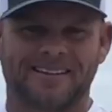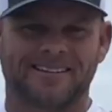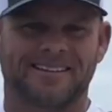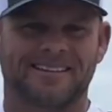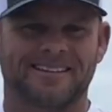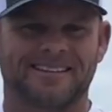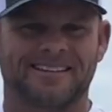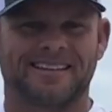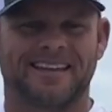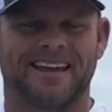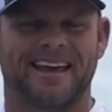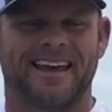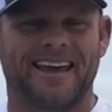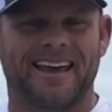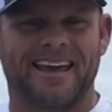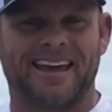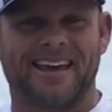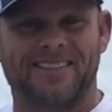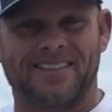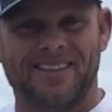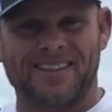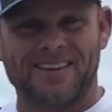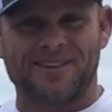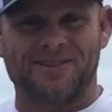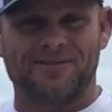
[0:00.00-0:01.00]
Today,
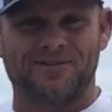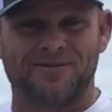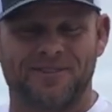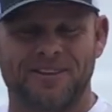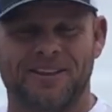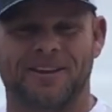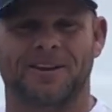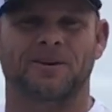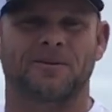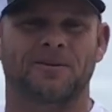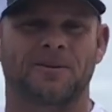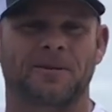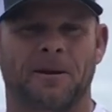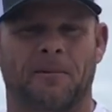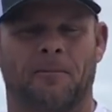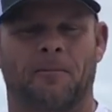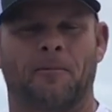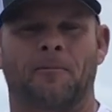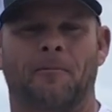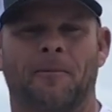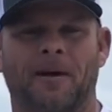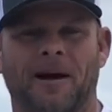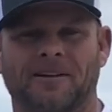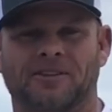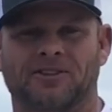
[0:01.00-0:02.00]
this video that I'm
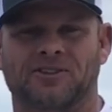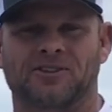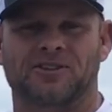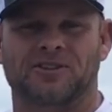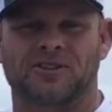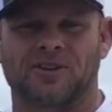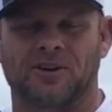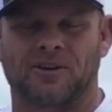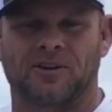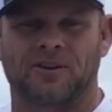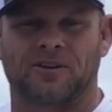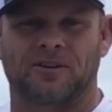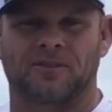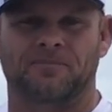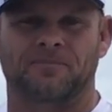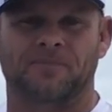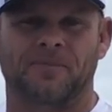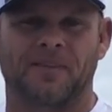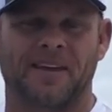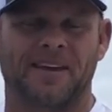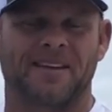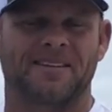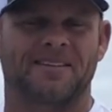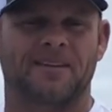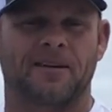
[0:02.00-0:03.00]
about to show you
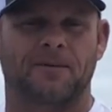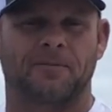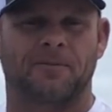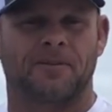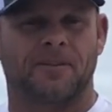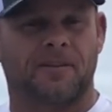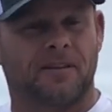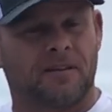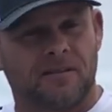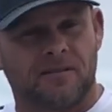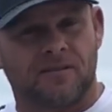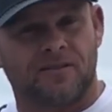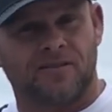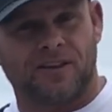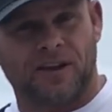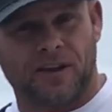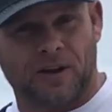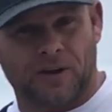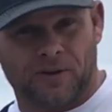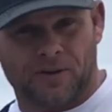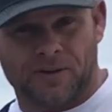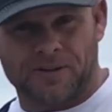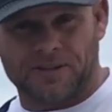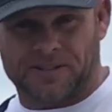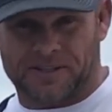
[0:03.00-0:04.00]
is something that's
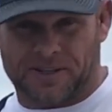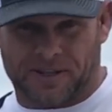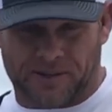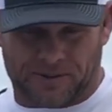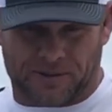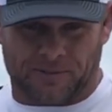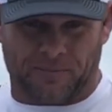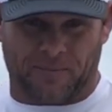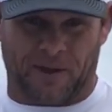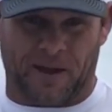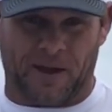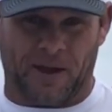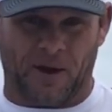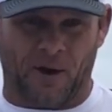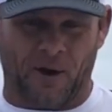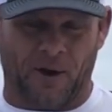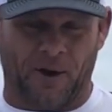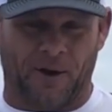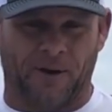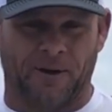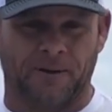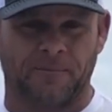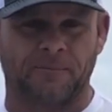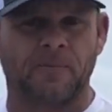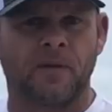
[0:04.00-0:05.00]
near and dear to my
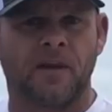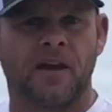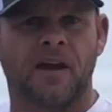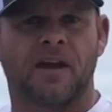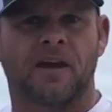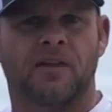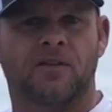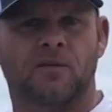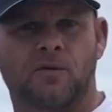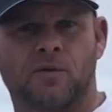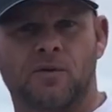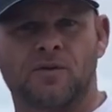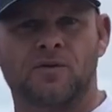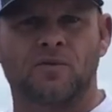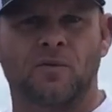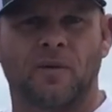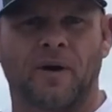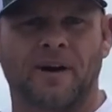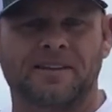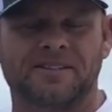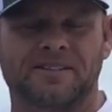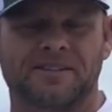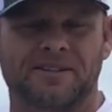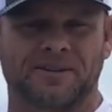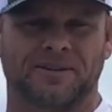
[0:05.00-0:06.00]
heart. And the reason why
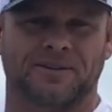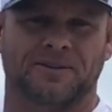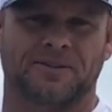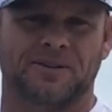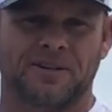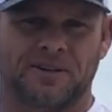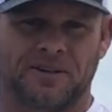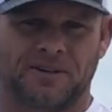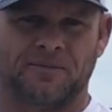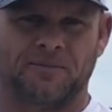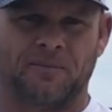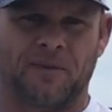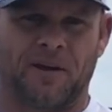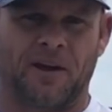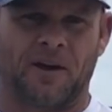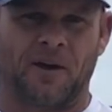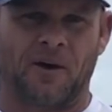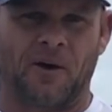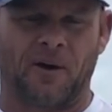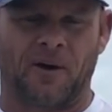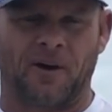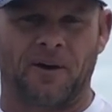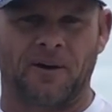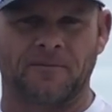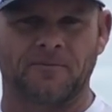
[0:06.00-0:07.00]
it's near and dear to my
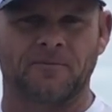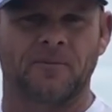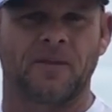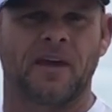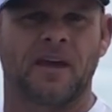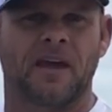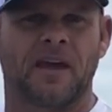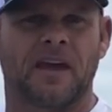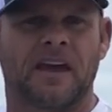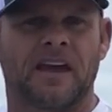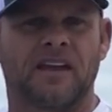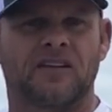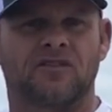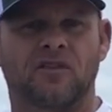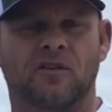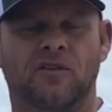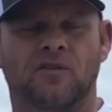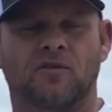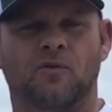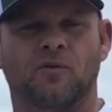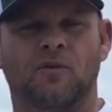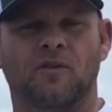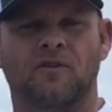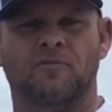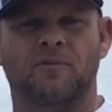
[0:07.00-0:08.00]
heart is
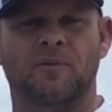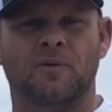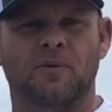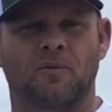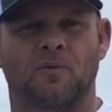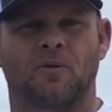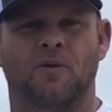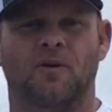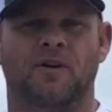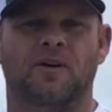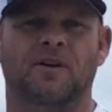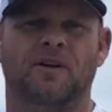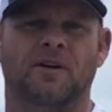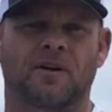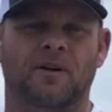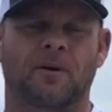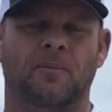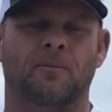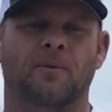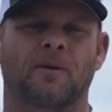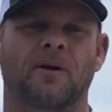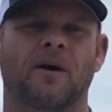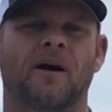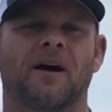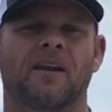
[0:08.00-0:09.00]
because we've been working on a
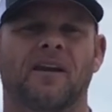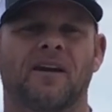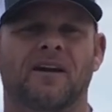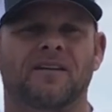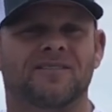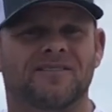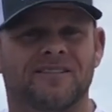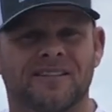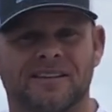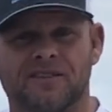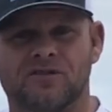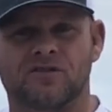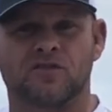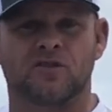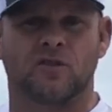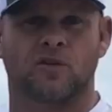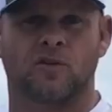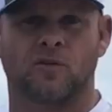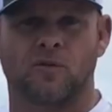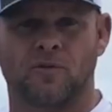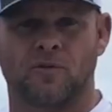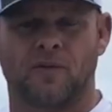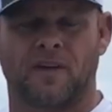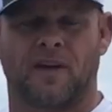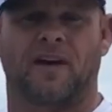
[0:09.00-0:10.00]
product since
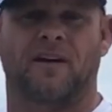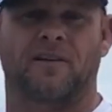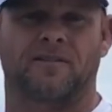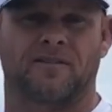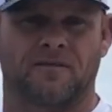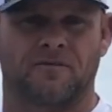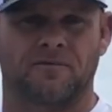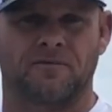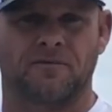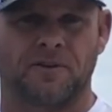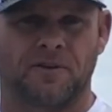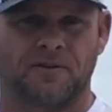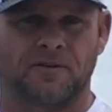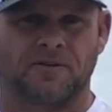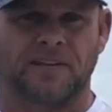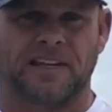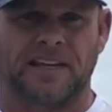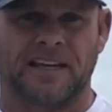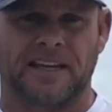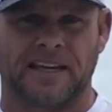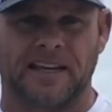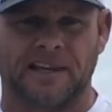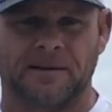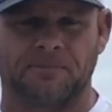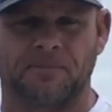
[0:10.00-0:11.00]
two thousand
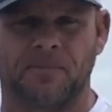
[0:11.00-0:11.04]
fifteen.